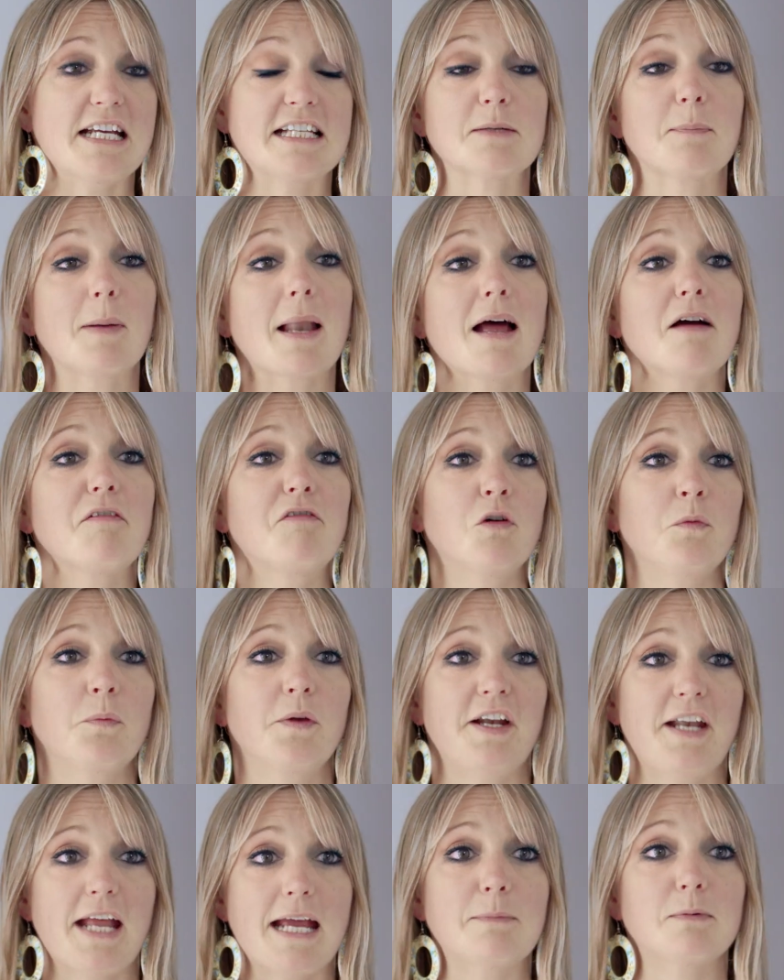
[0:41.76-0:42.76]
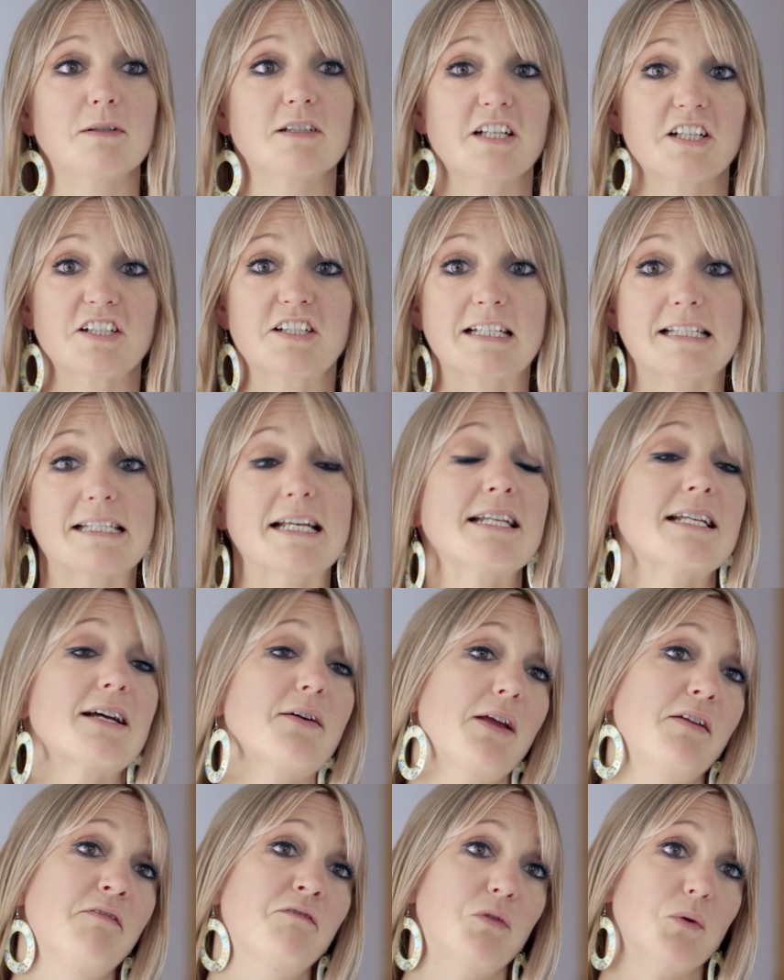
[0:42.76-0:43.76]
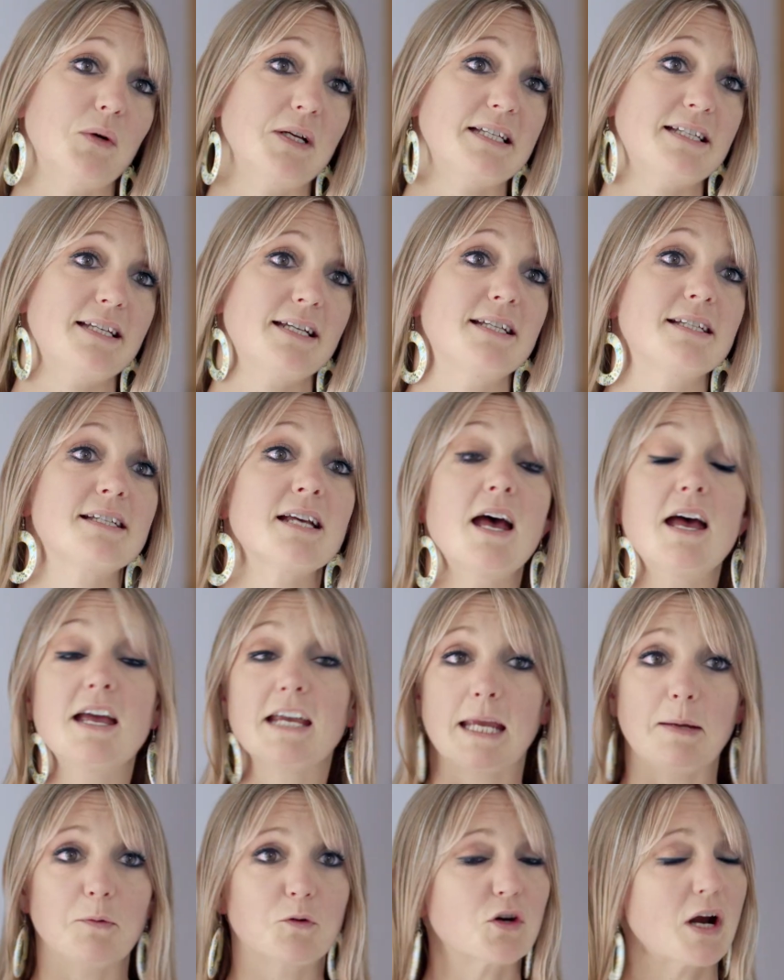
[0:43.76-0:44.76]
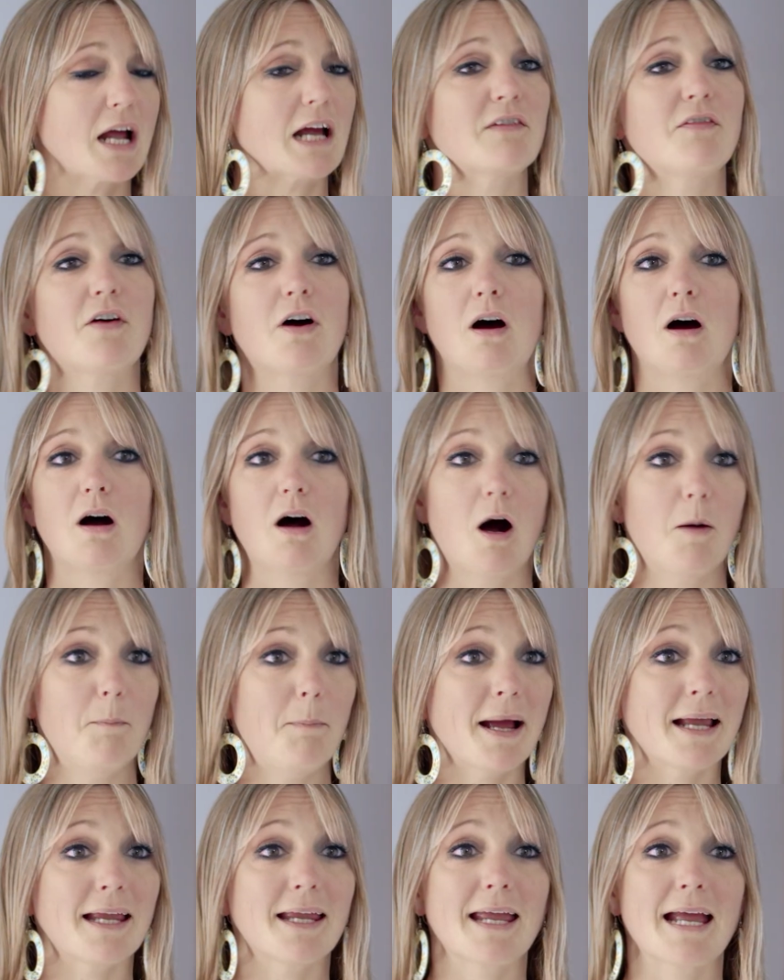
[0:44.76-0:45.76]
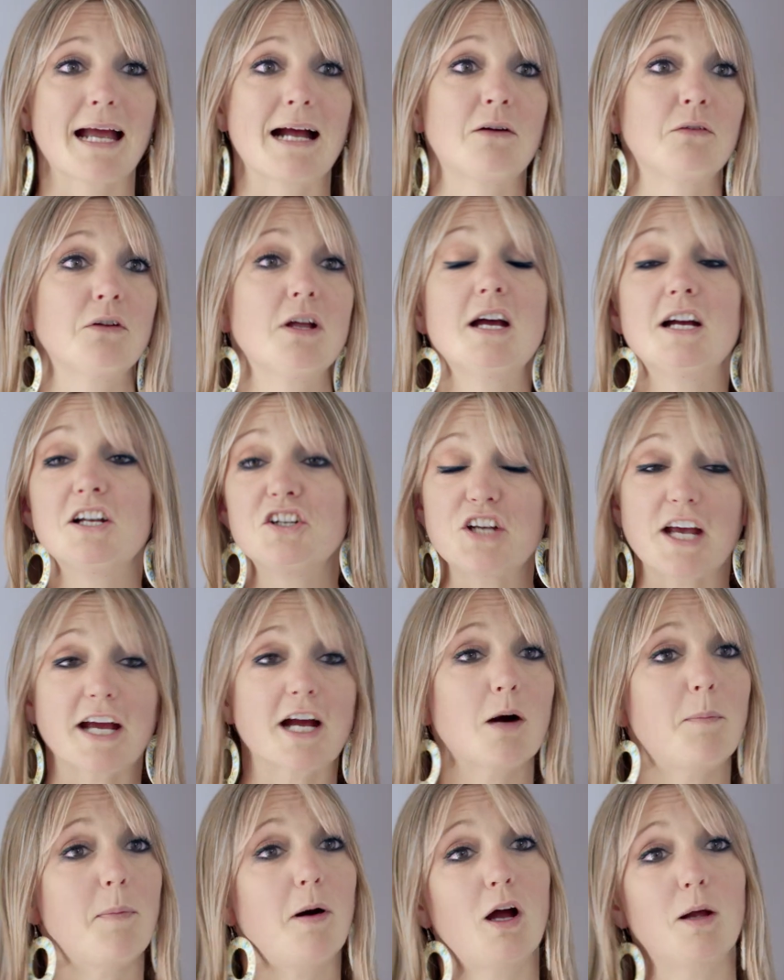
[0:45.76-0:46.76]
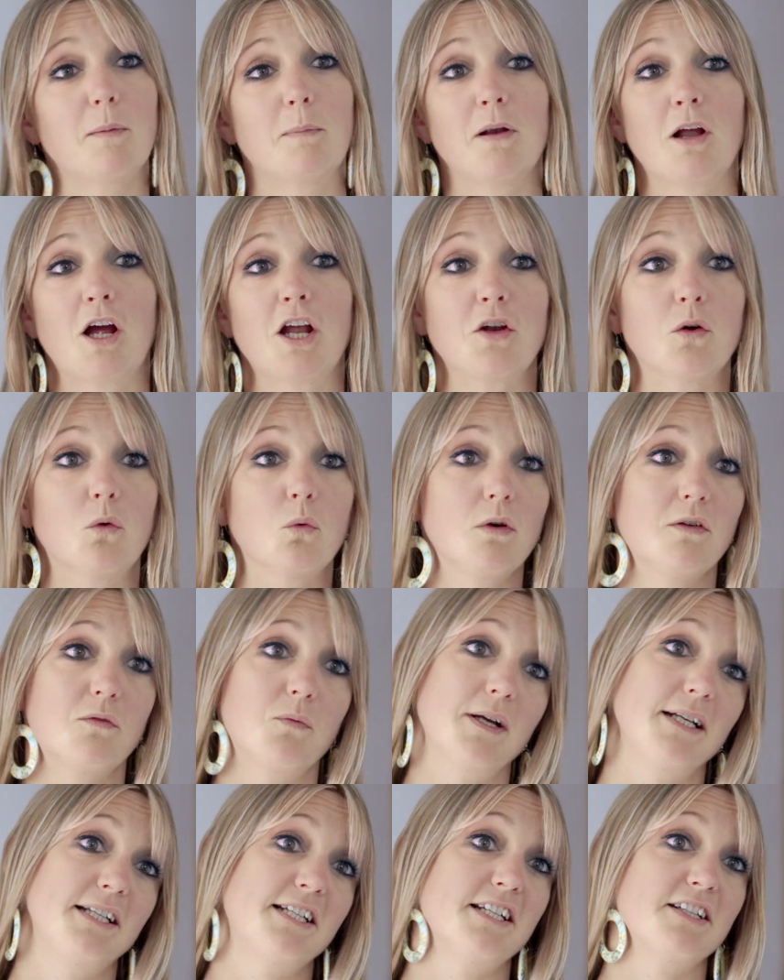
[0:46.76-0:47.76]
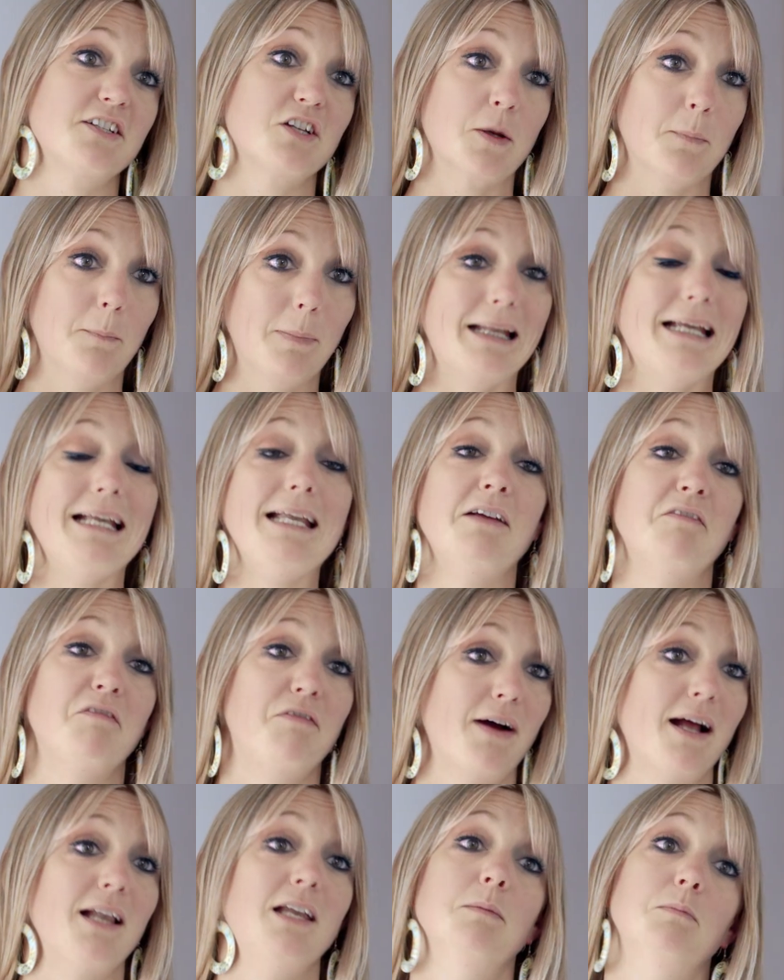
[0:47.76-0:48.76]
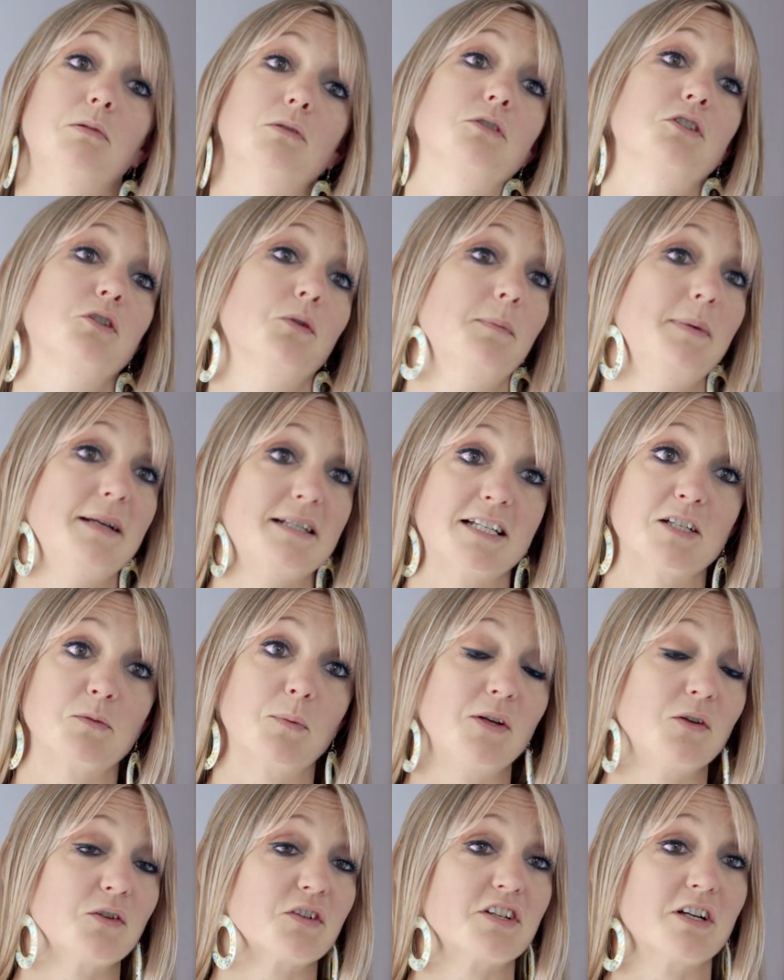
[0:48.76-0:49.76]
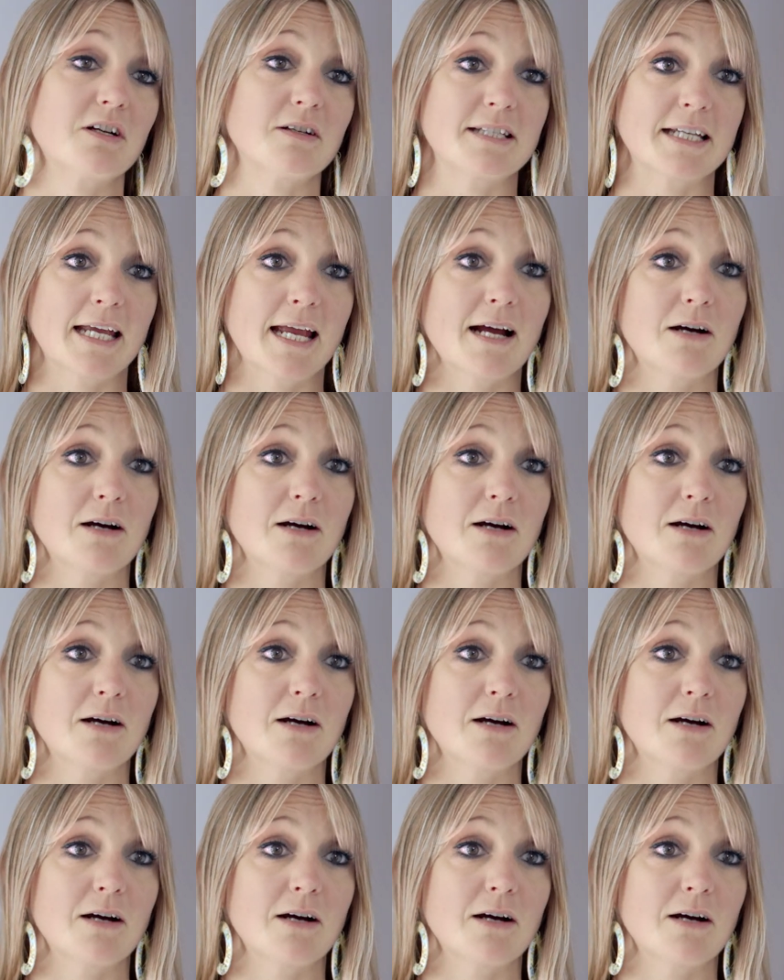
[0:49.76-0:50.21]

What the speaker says: is a platform that enables us to send out invoices, keep track of our bank account, check our pipeline, all of which is completely invaluable to a business when you're starting